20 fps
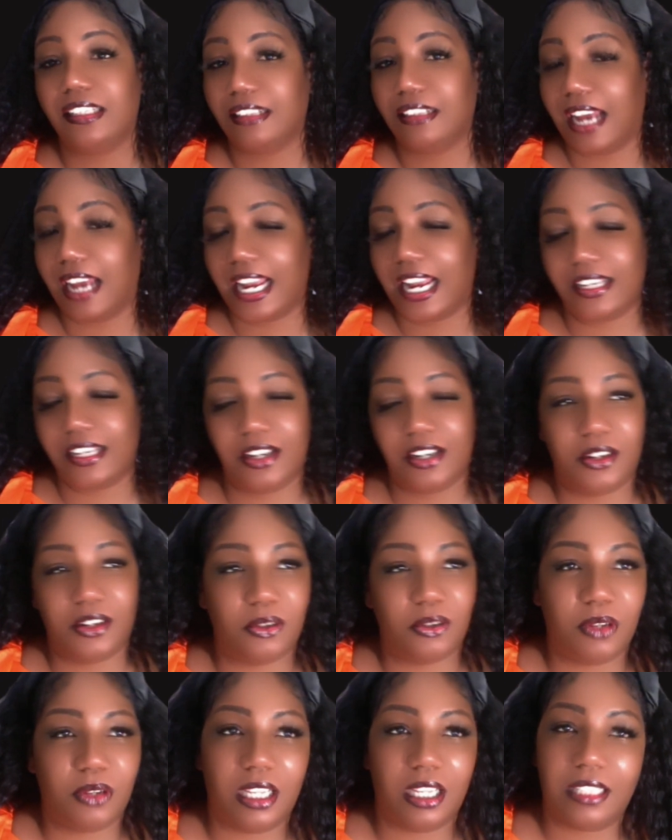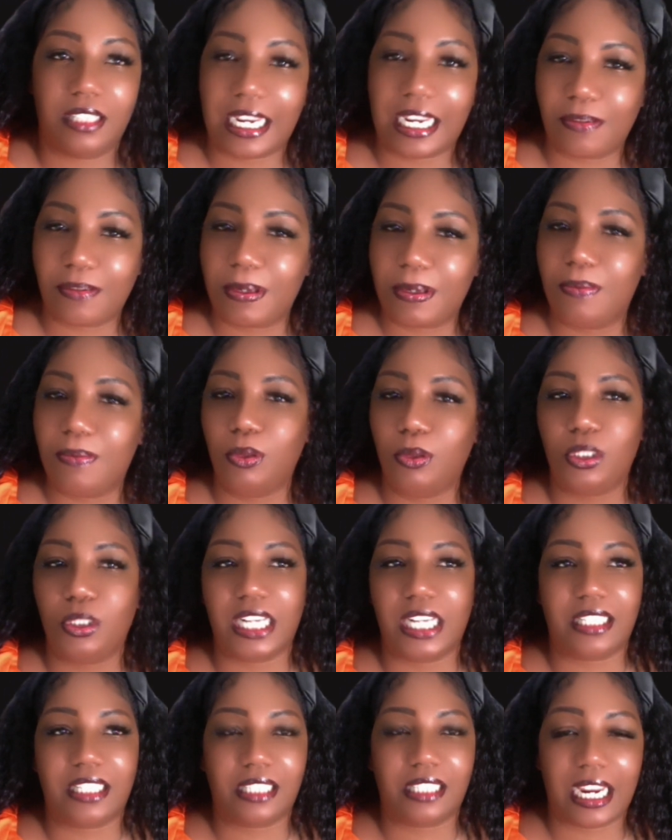I know a lot of people do
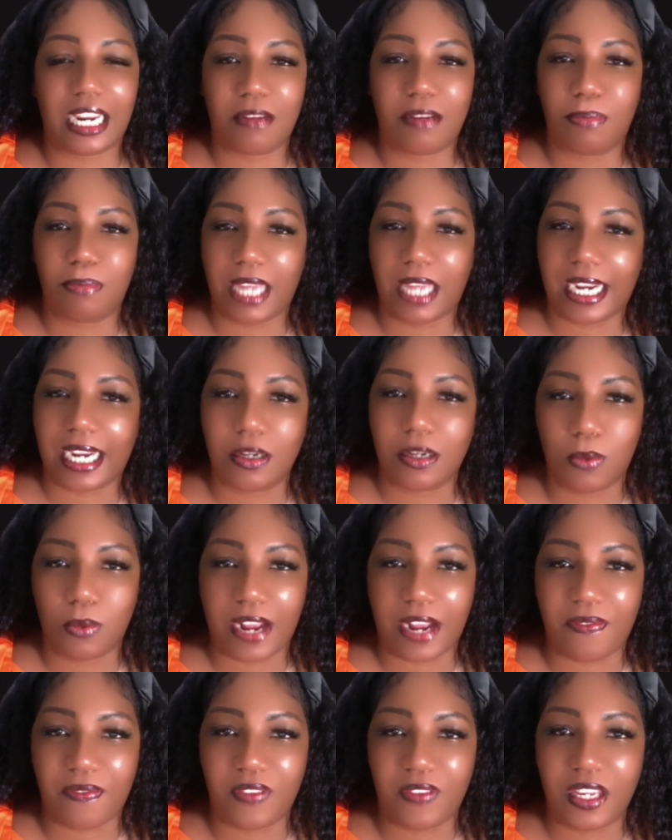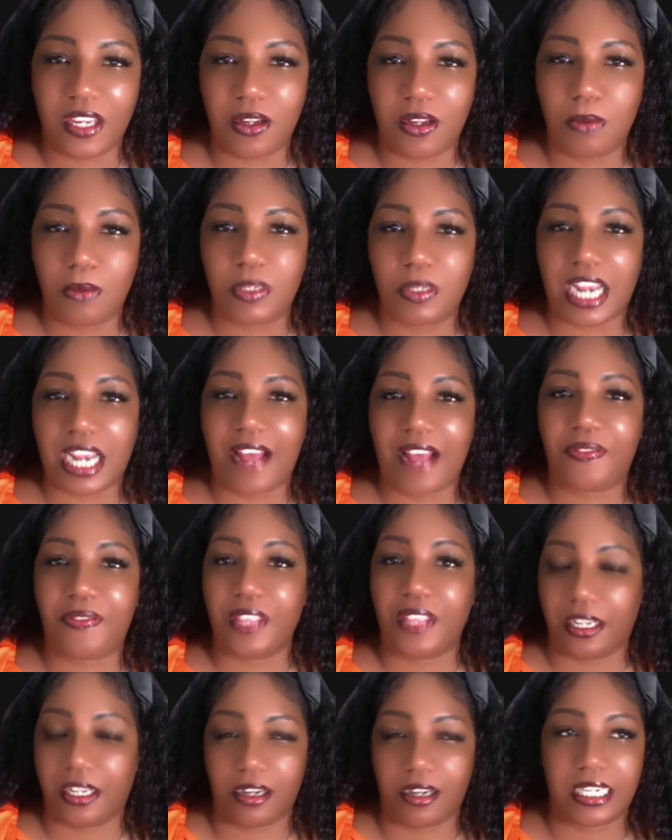not like black and white films. I
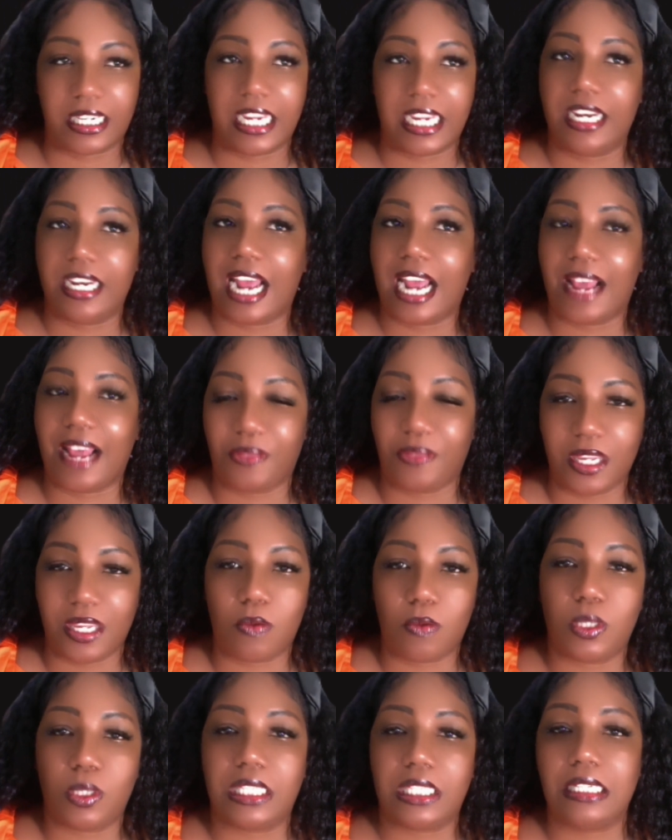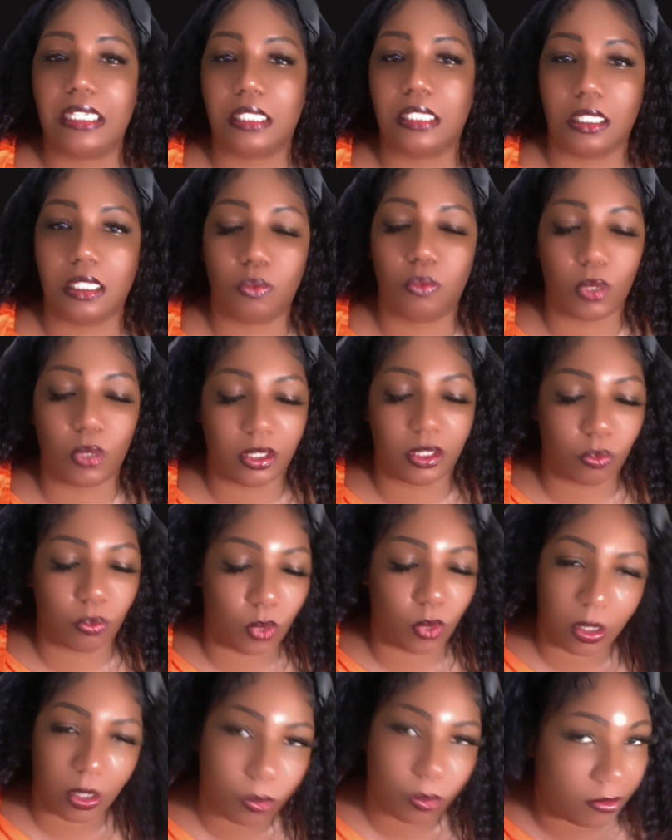again, I think what they did with
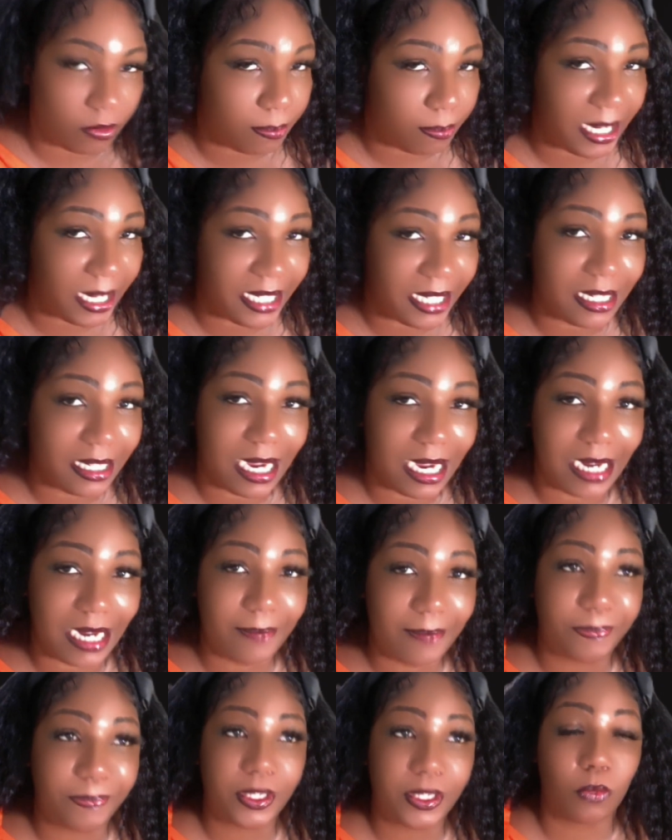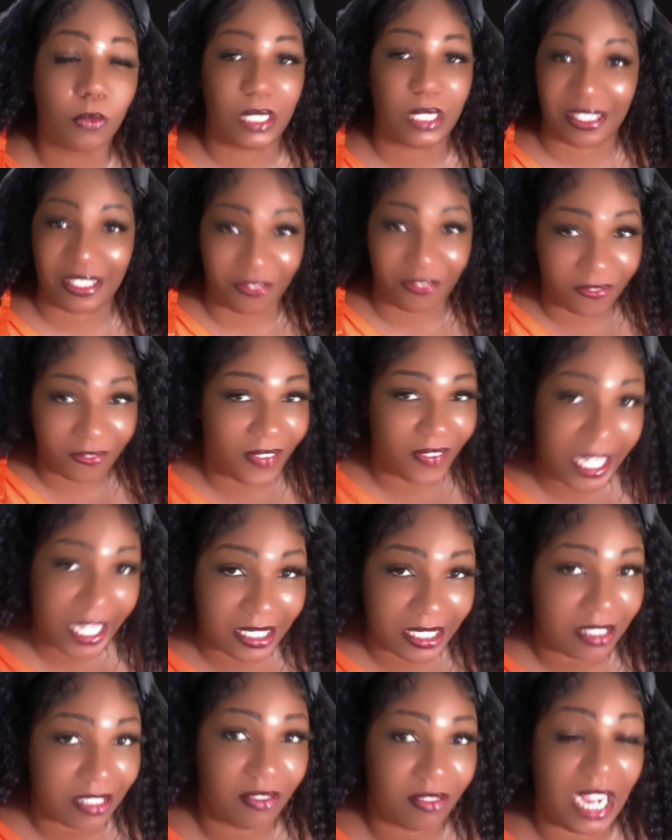Werewolf by Night was
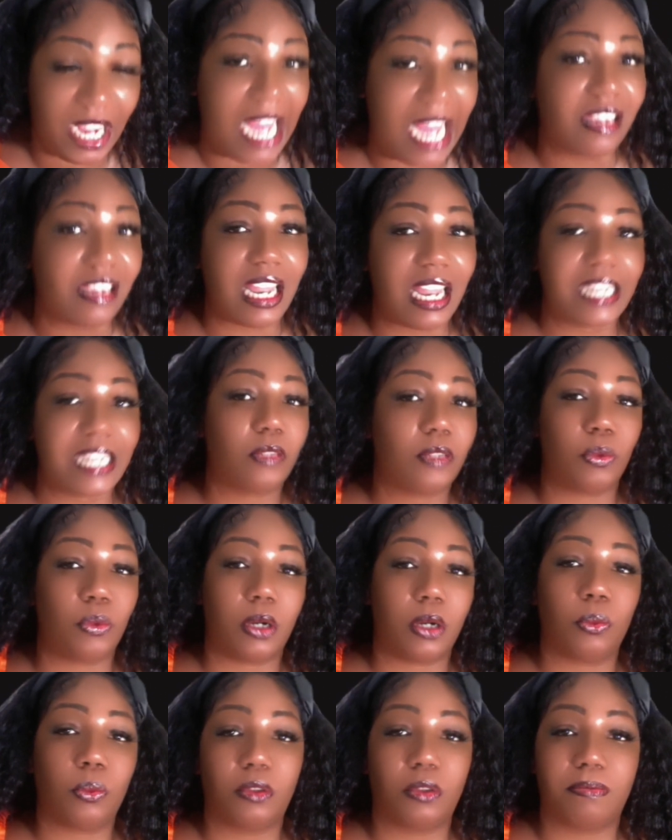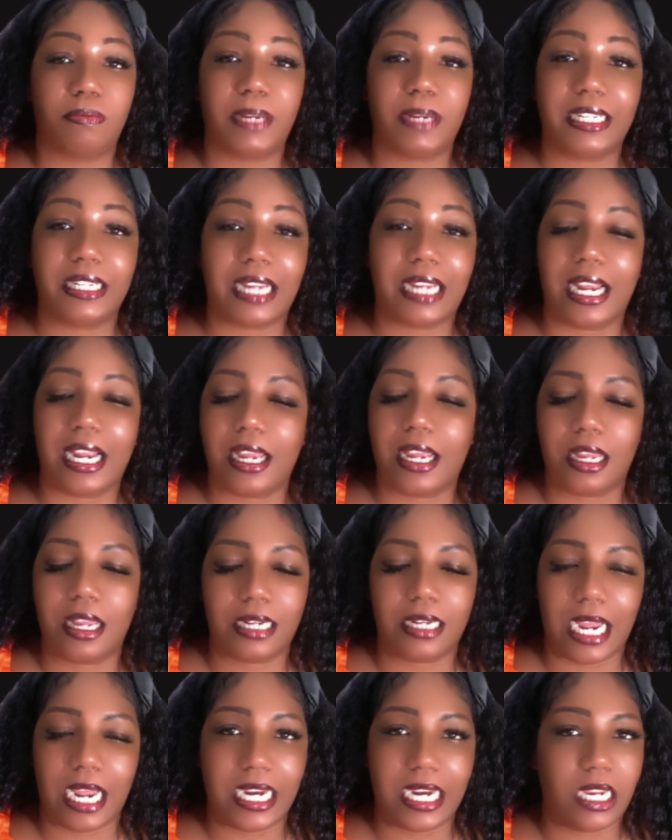effective. I liked Werewolf by
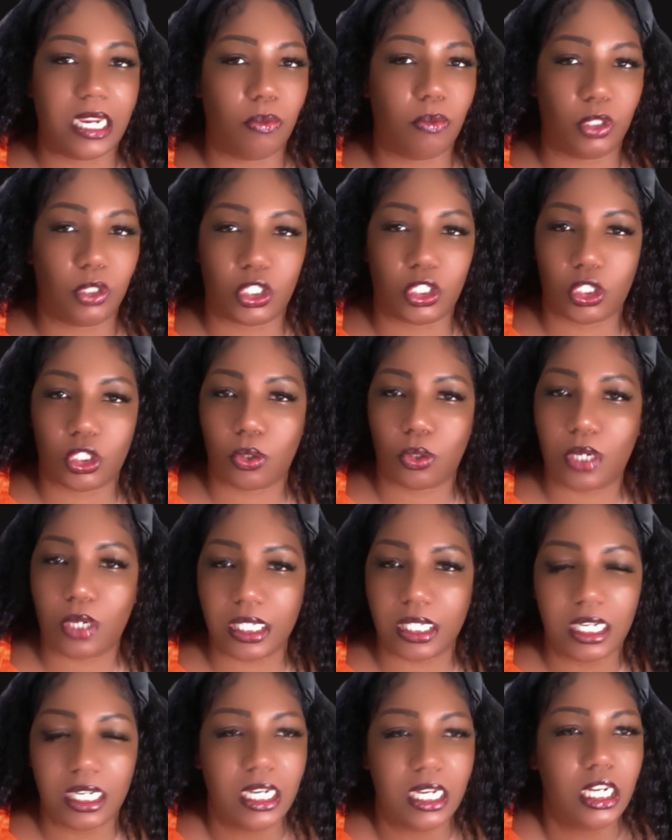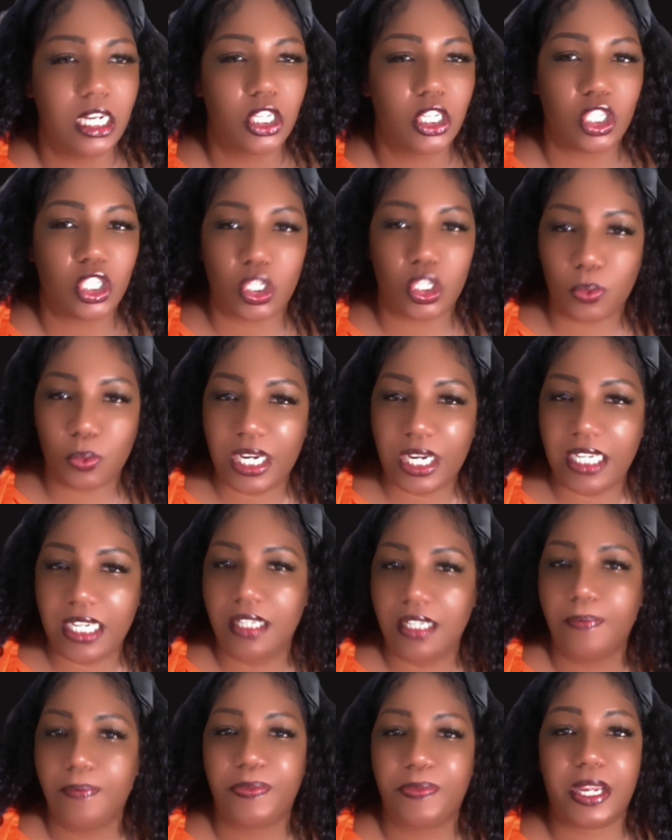Night. It was short, sweet,
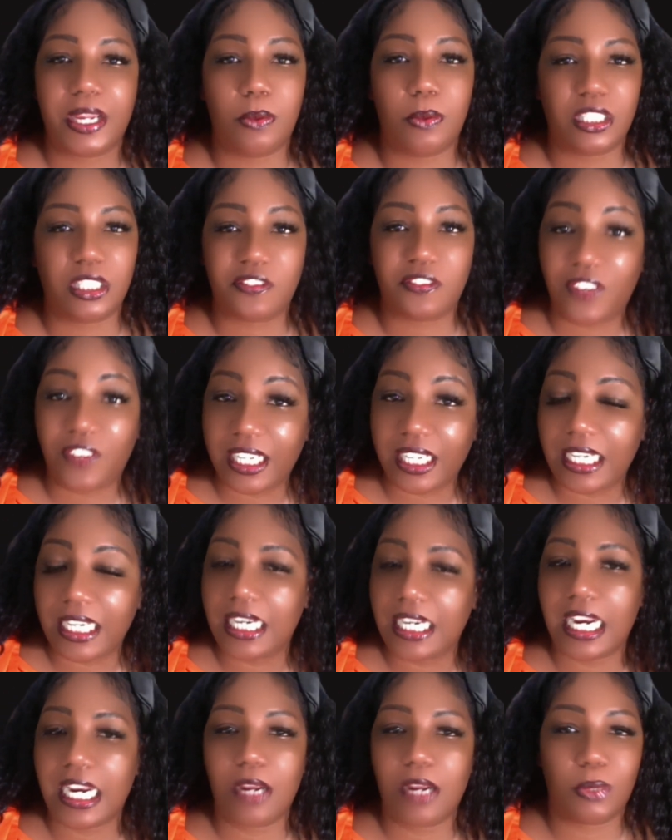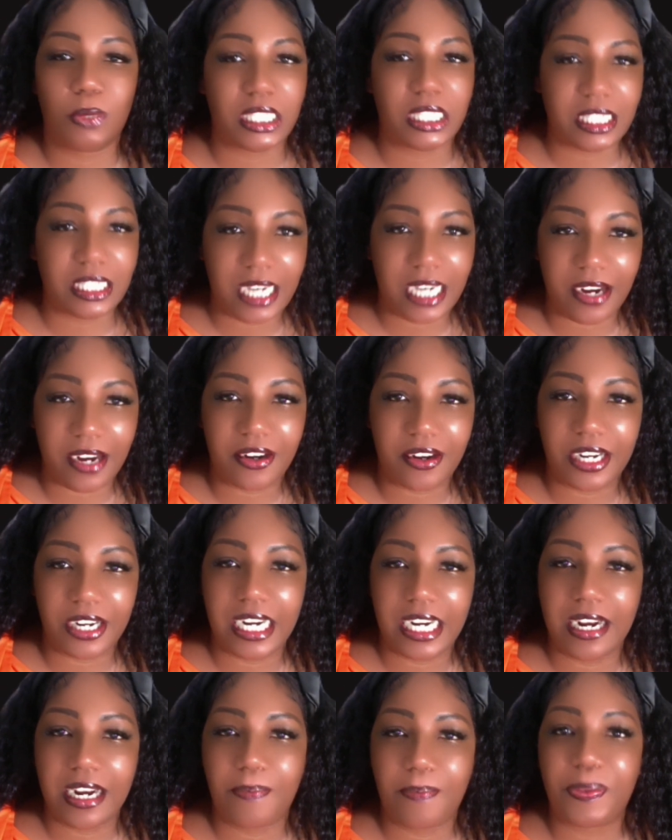it was funny, it was
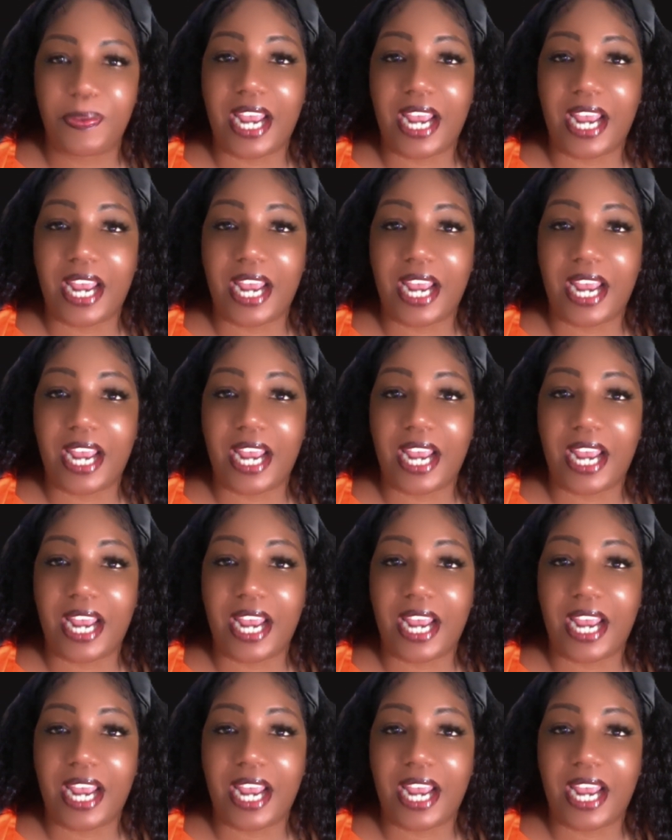scary.